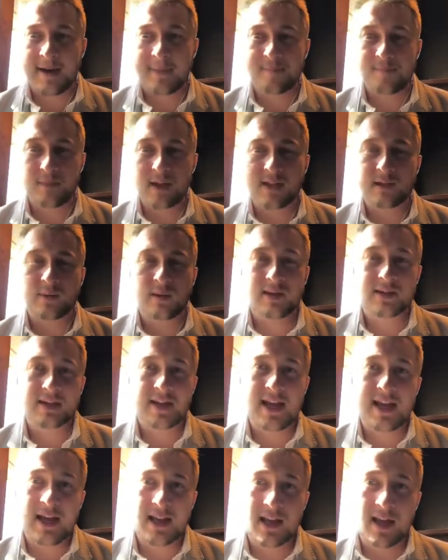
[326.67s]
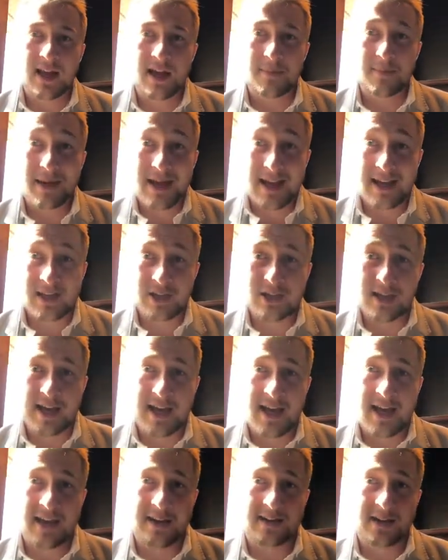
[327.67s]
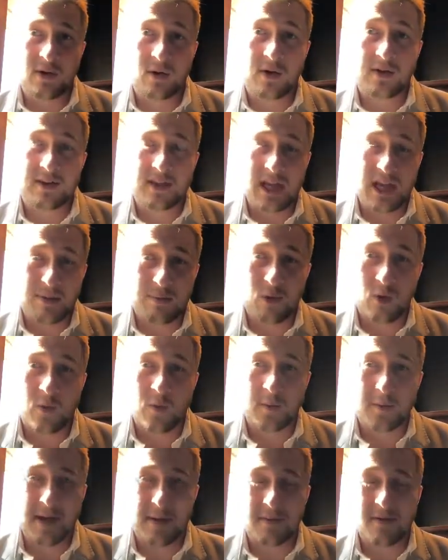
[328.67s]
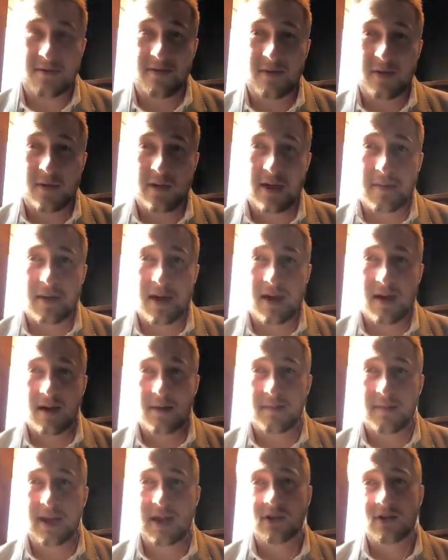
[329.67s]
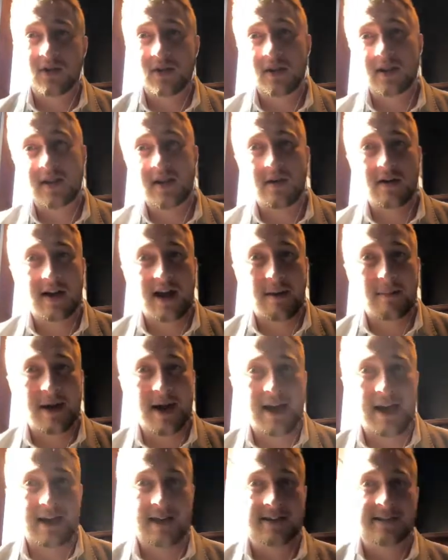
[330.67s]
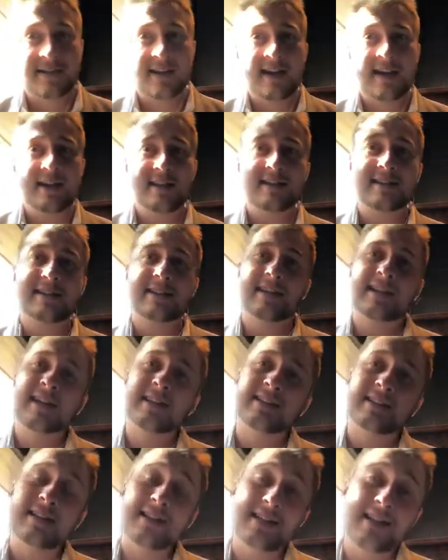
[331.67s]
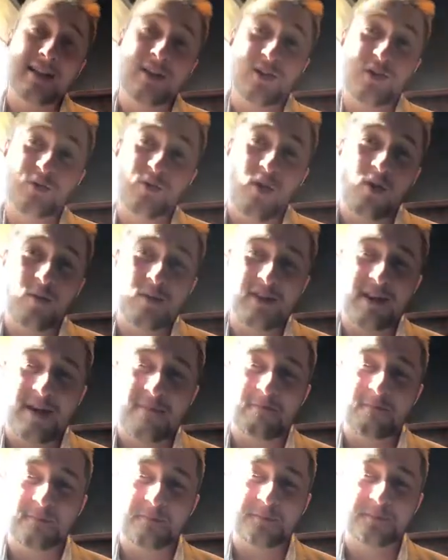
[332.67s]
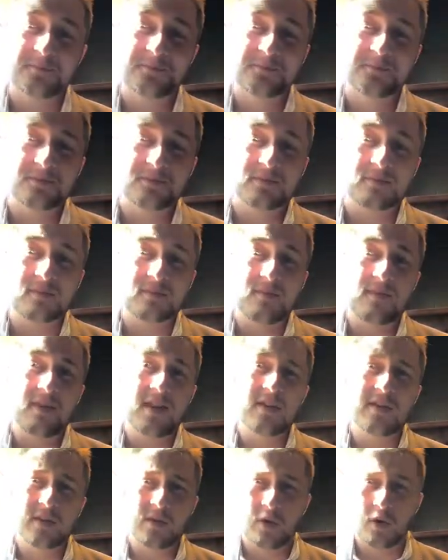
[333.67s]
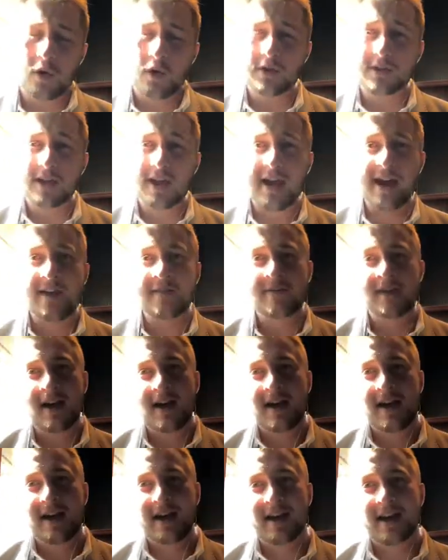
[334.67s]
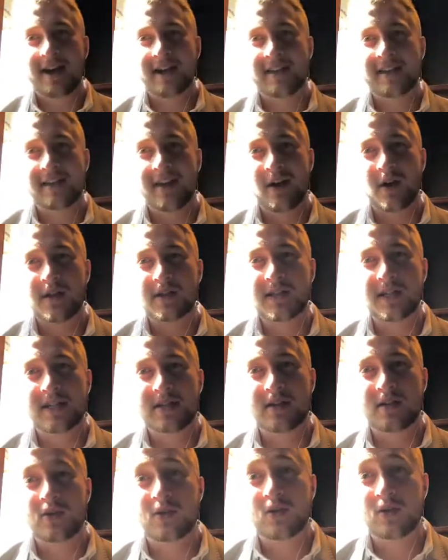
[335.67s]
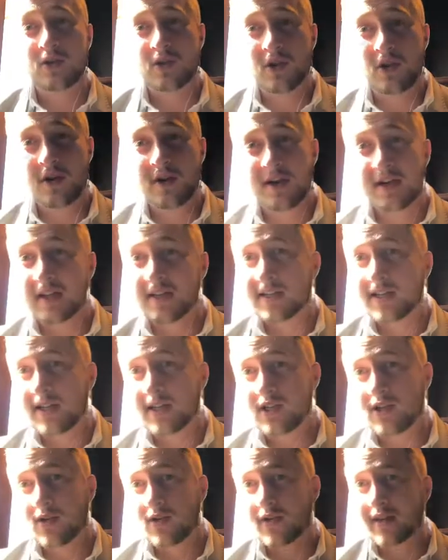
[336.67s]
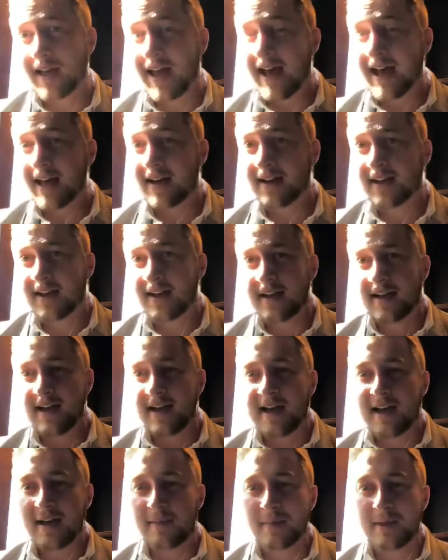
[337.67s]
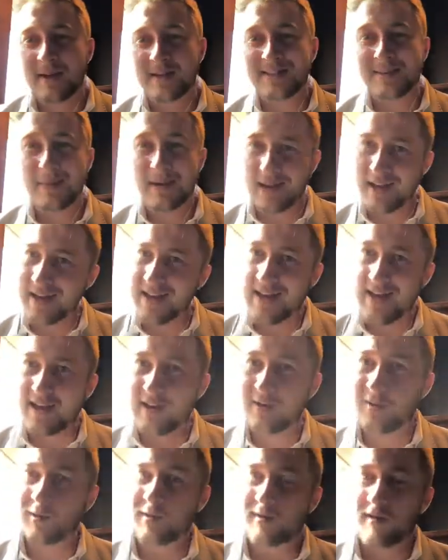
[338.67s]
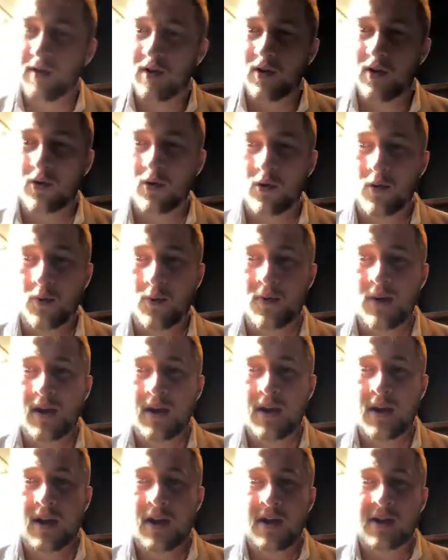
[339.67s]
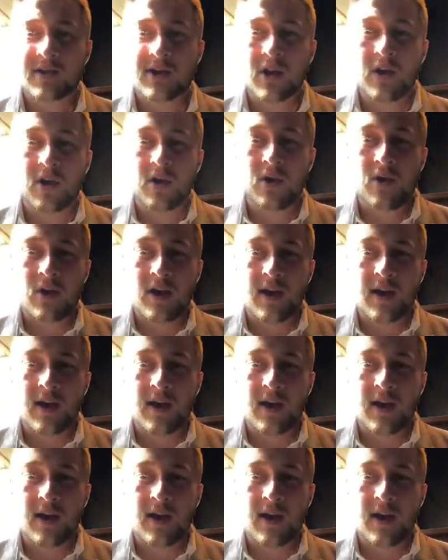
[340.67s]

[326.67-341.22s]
as well as an airline baggage tag. So at the airport we'll be able to fill them out and make sure that they're on our bags, just in case anything goes wrong with them. And you also have in there a CG Youth shirt and a CG Youth hat. And it's a bucket hat and it looks very cool. So